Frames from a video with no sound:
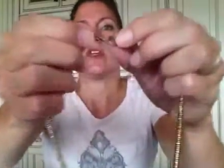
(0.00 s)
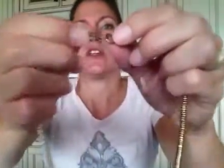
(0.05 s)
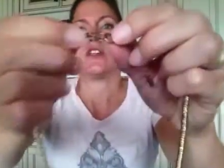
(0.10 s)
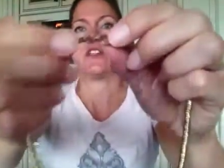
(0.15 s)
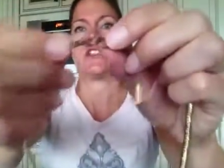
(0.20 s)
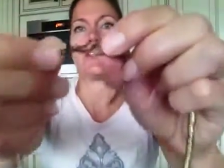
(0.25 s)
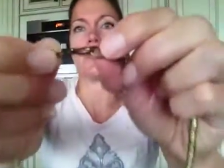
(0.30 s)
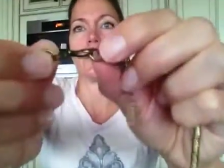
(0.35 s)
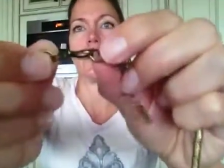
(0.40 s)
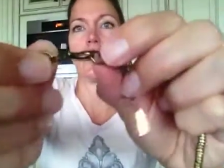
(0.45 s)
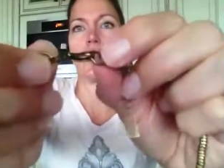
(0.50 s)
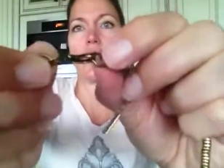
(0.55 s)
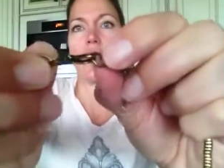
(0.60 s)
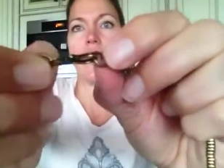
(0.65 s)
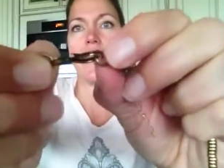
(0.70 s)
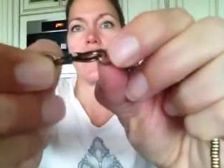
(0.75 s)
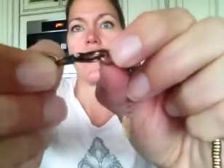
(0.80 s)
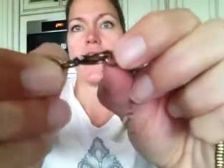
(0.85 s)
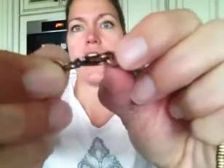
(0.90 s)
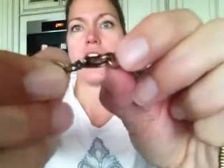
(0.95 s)
Just a hook
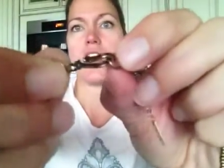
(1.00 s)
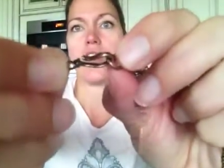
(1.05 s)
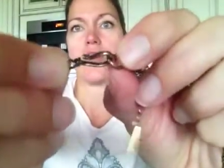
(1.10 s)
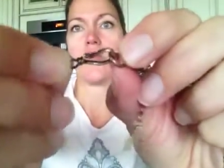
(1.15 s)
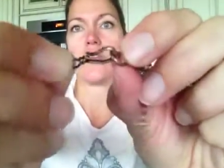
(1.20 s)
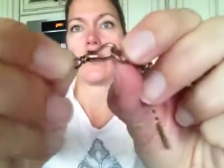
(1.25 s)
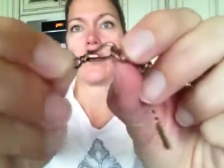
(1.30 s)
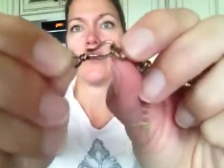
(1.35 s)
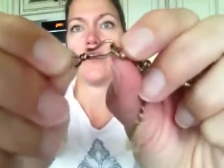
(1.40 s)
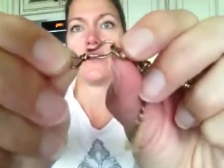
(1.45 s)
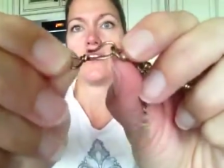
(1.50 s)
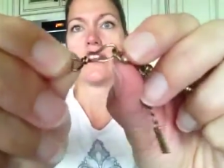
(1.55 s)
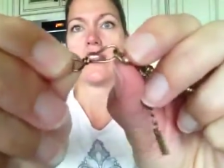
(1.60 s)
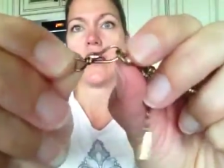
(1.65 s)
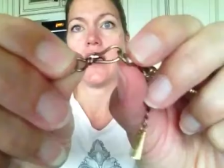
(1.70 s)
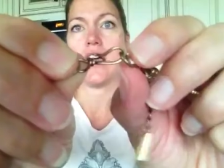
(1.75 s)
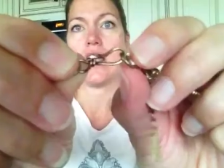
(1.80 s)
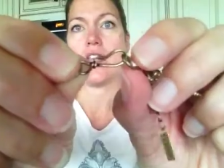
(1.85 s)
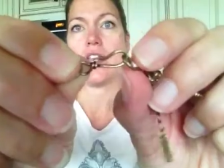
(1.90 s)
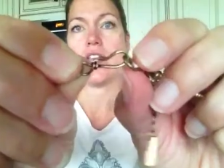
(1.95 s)
right there. Can you see
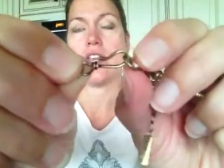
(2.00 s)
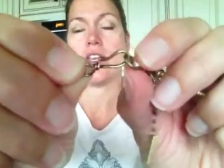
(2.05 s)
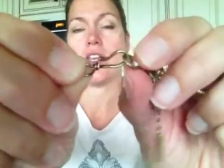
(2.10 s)
that?